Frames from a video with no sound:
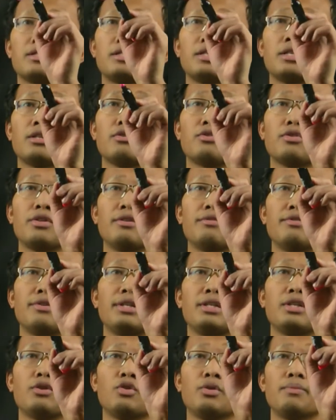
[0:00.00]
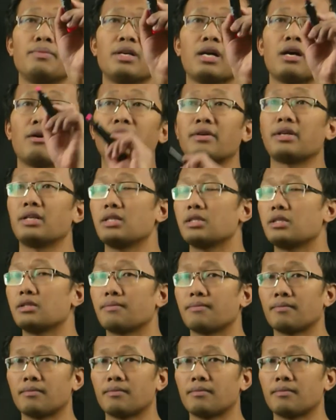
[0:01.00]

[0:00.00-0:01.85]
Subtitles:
0 to infinity would be our range.